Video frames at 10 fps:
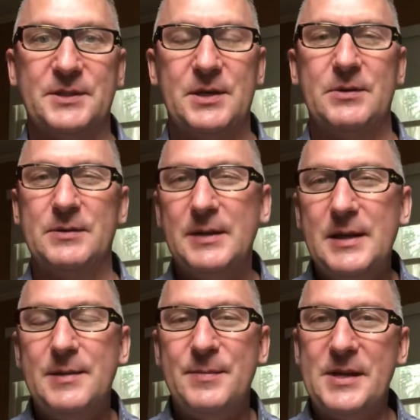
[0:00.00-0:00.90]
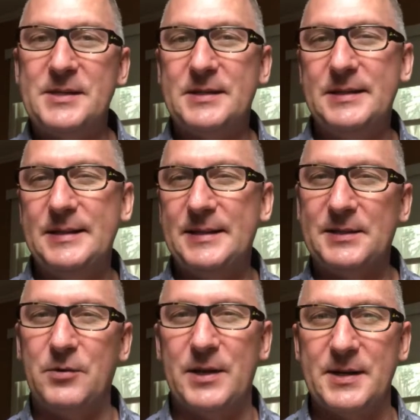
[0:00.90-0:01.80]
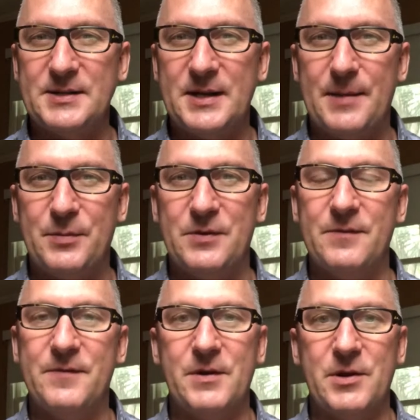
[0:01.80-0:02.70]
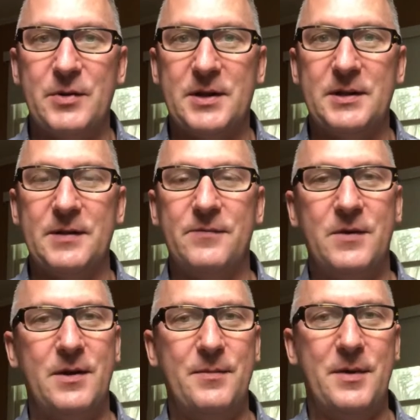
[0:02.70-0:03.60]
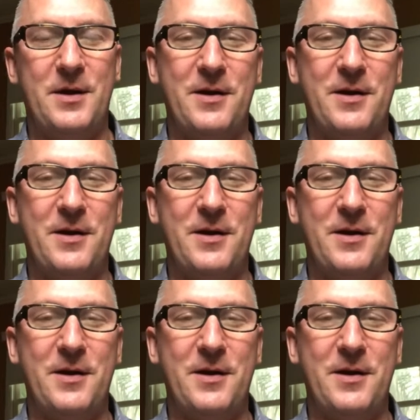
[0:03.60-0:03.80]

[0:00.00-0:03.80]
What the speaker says: So basically, that's a great example very quickly from